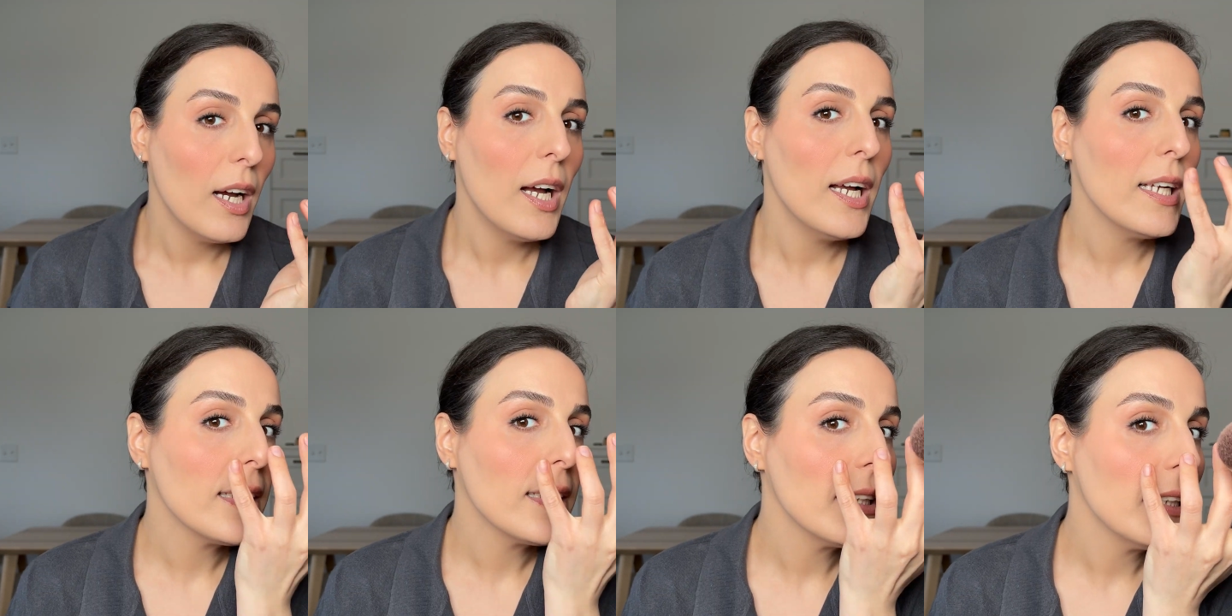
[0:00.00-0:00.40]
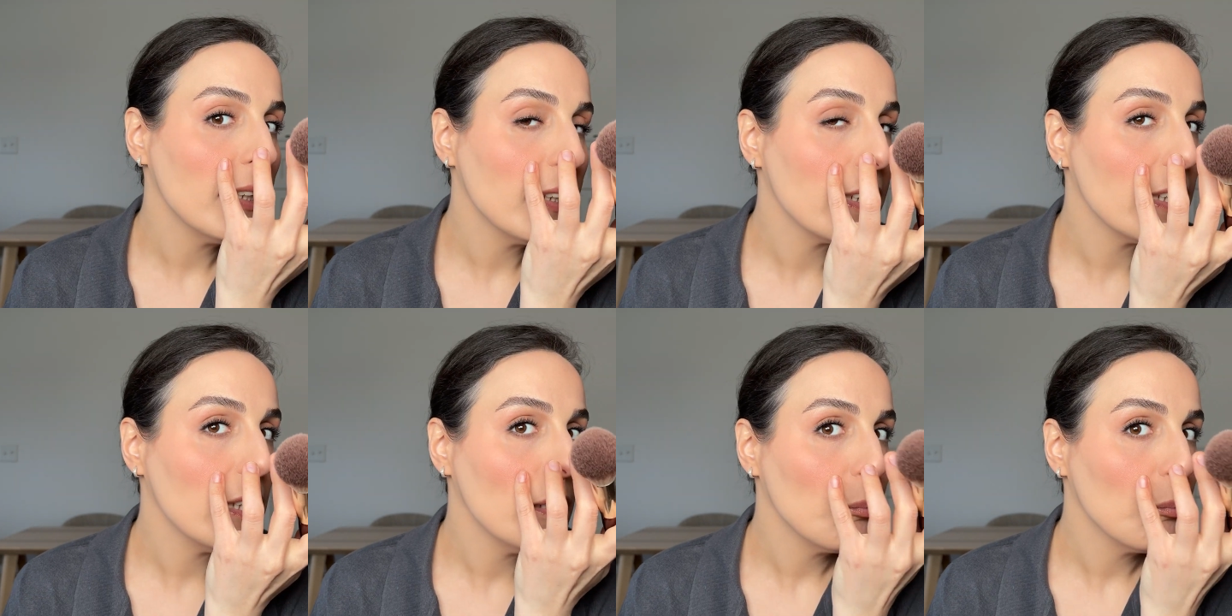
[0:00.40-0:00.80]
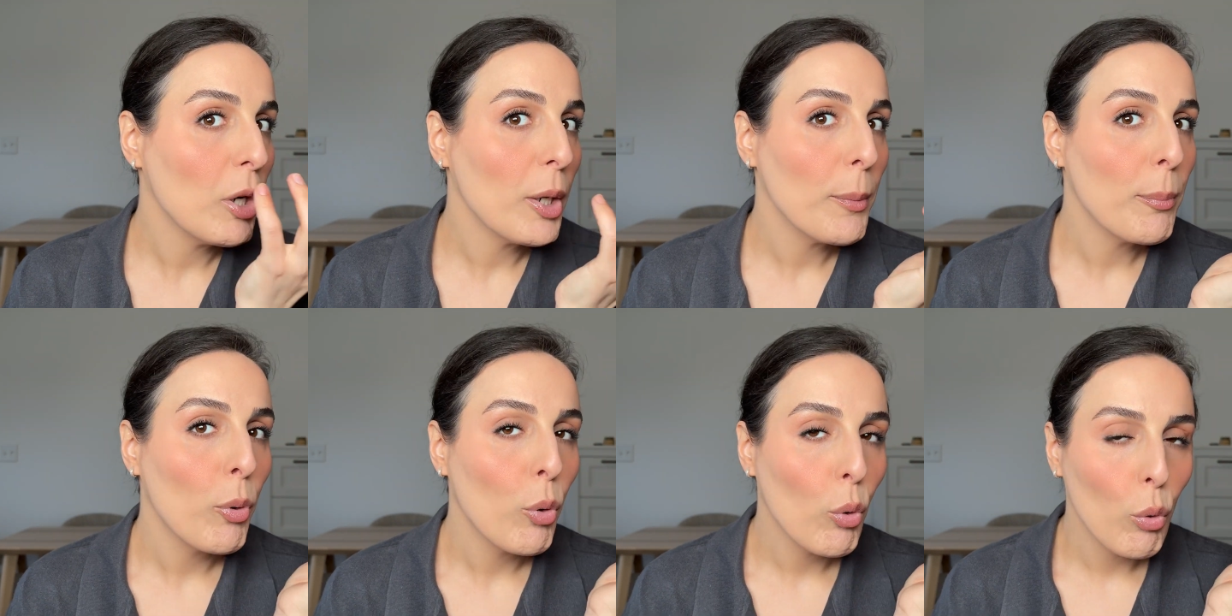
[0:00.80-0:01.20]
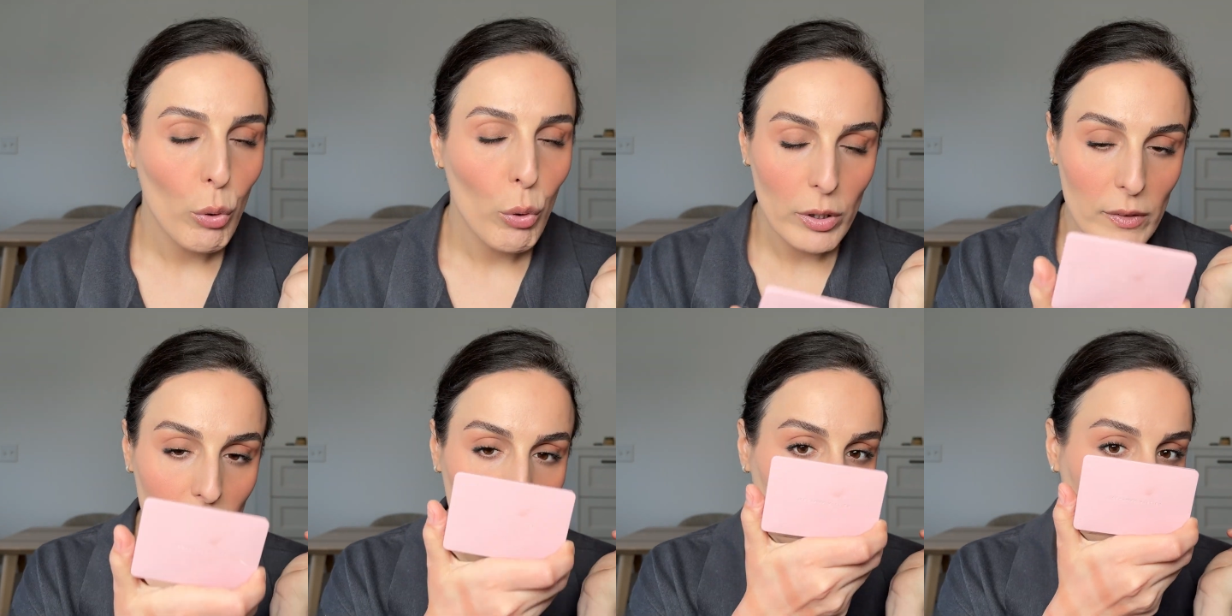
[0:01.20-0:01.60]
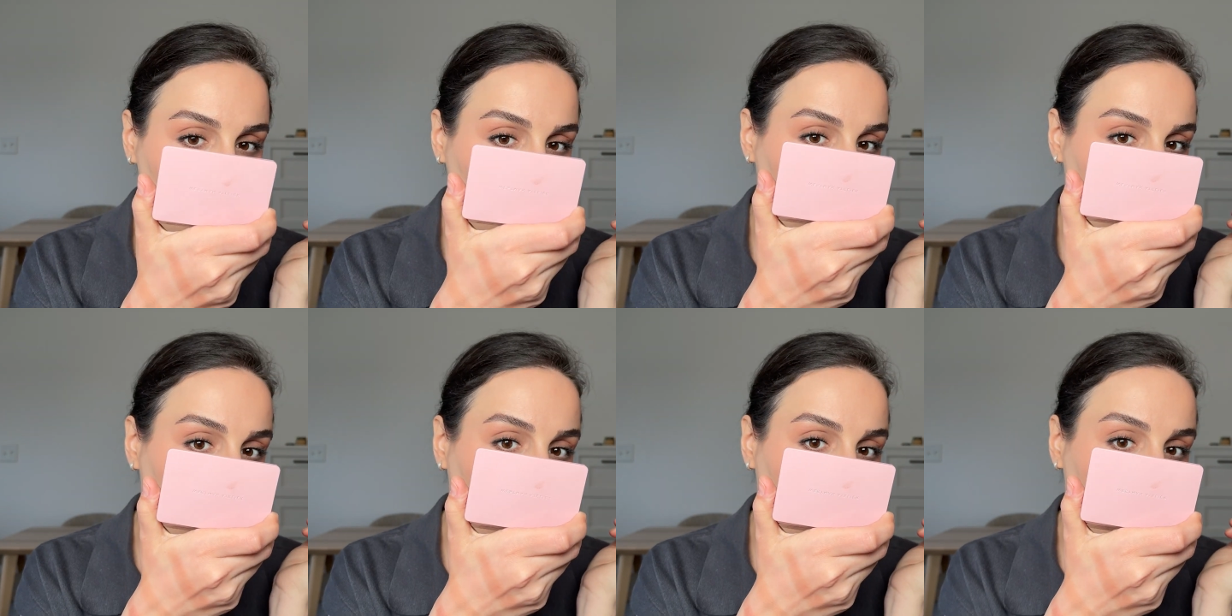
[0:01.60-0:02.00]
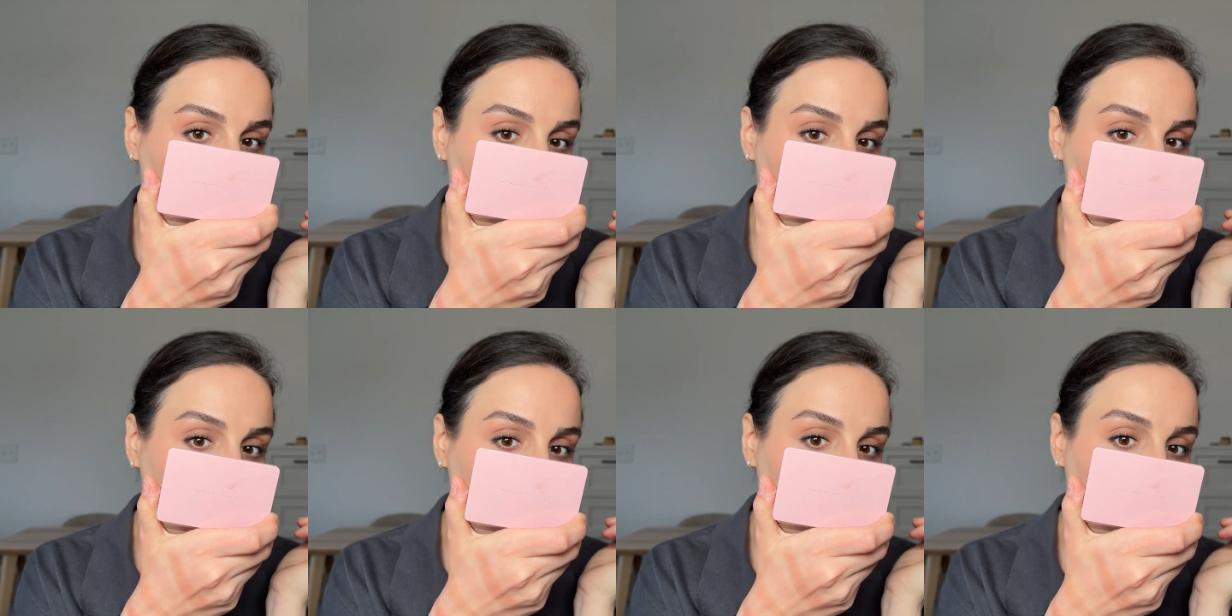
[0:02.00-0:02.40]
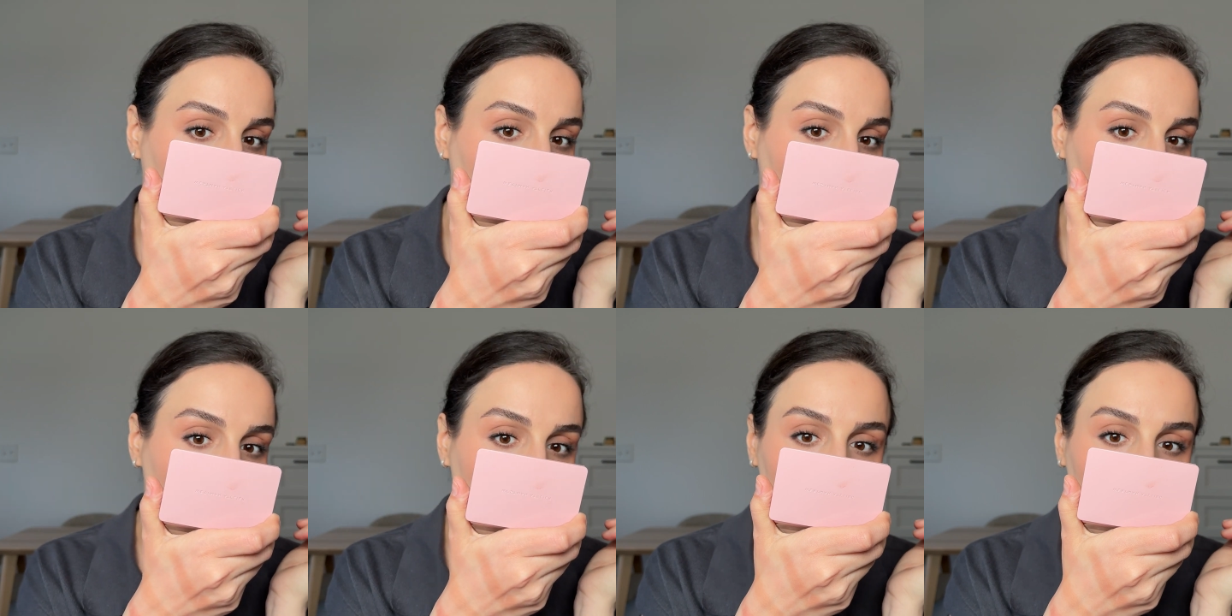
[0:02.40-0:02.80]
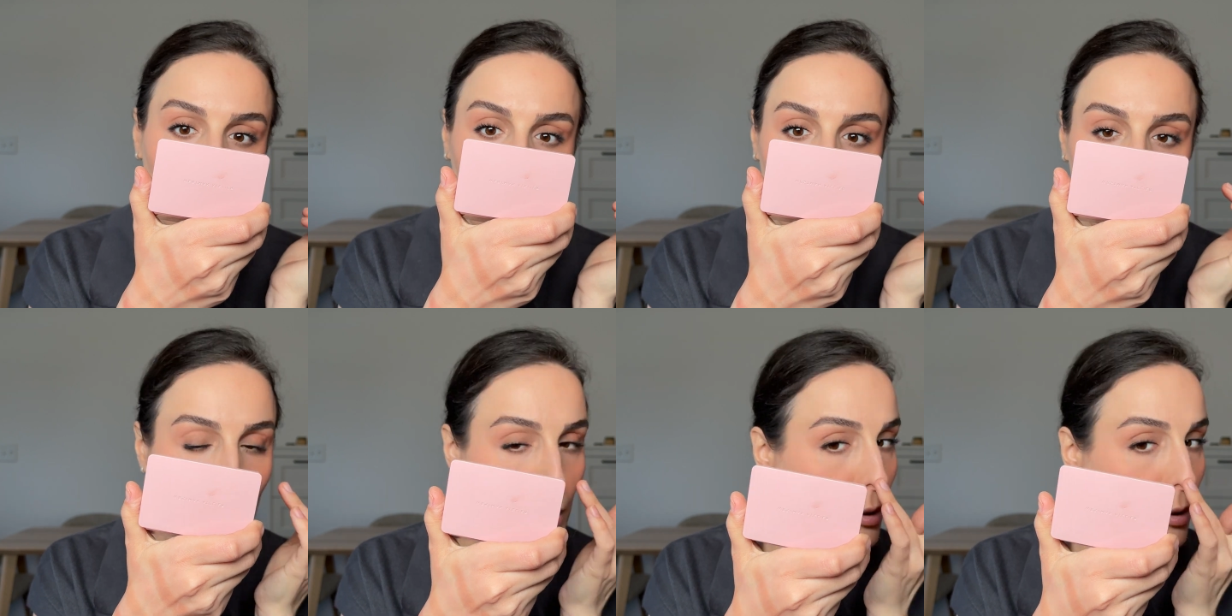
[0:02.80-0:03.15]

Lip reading: I can see my pores and dryness on this side,